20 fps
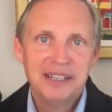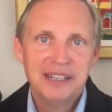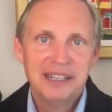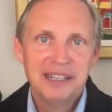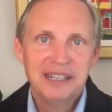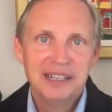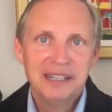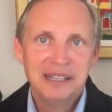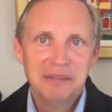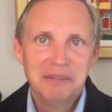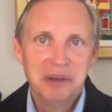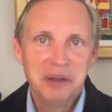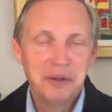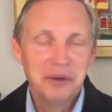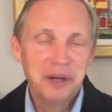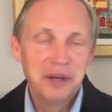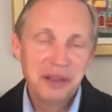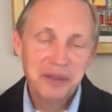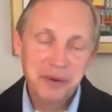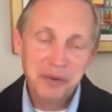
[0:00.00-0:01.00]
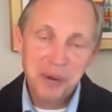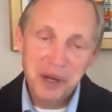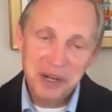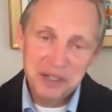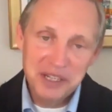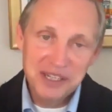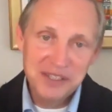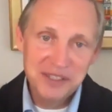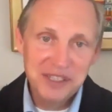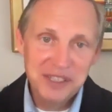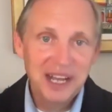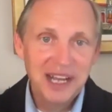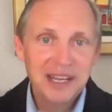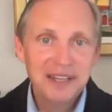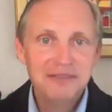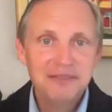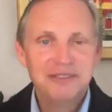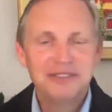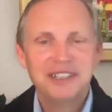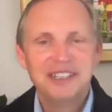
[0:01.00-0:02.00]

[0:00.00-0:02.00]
whether or not they're watching us live